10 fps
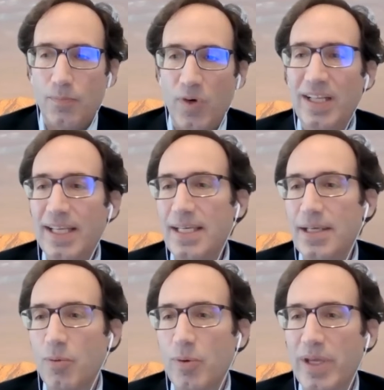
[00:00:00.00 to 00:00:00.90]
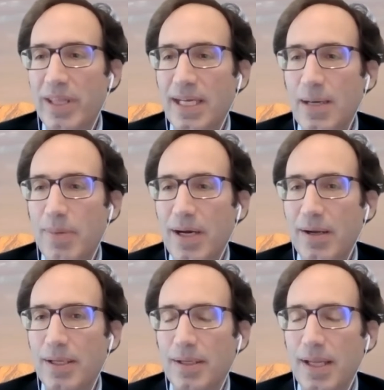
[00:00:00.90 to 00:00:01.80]
really, when we think
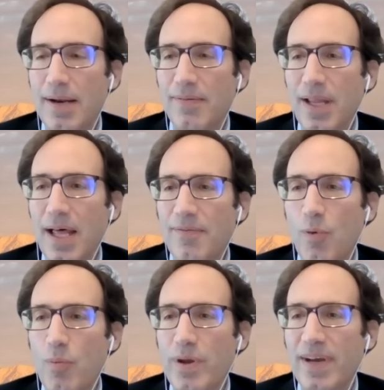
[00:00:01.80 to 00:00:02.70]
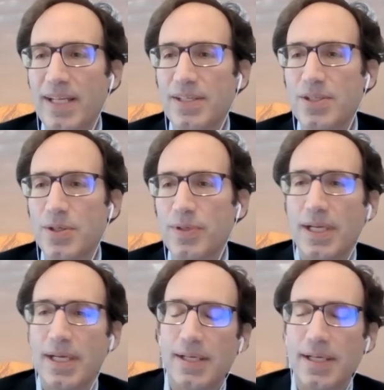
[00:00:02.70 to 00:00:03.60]
about, a lot of what we've had to
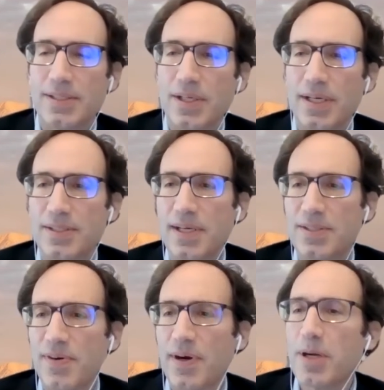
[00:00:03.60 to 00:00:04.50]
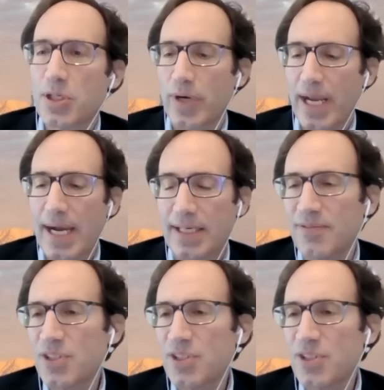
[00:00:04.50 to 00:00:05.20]
do is very much reactive.